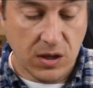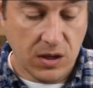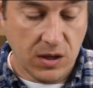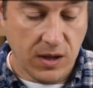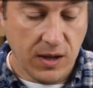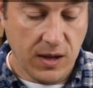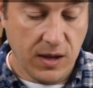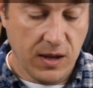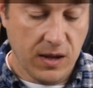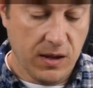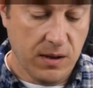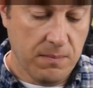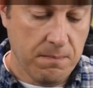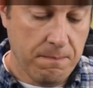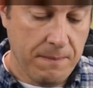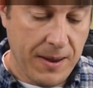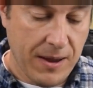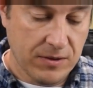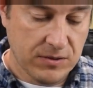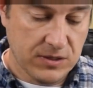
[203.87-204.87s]

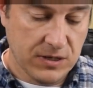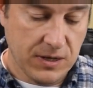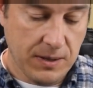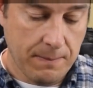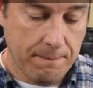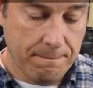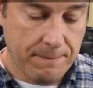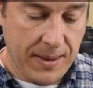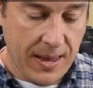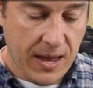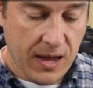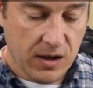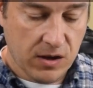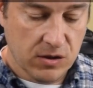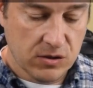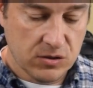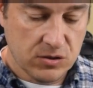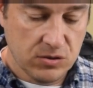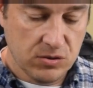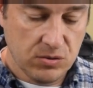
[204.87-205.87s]
and mounting it back
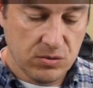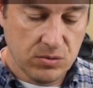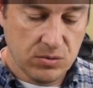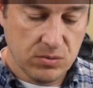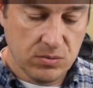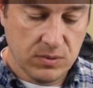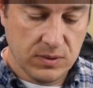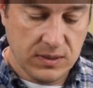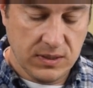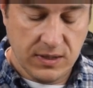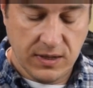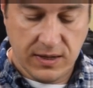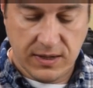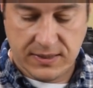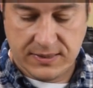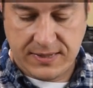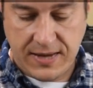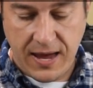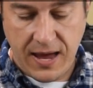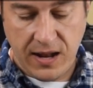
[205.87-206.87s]
onto the
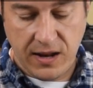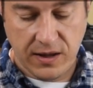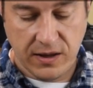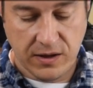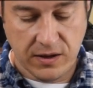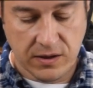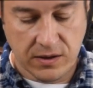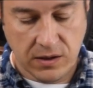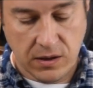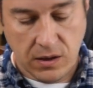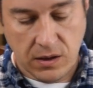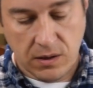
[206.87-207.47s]
talon.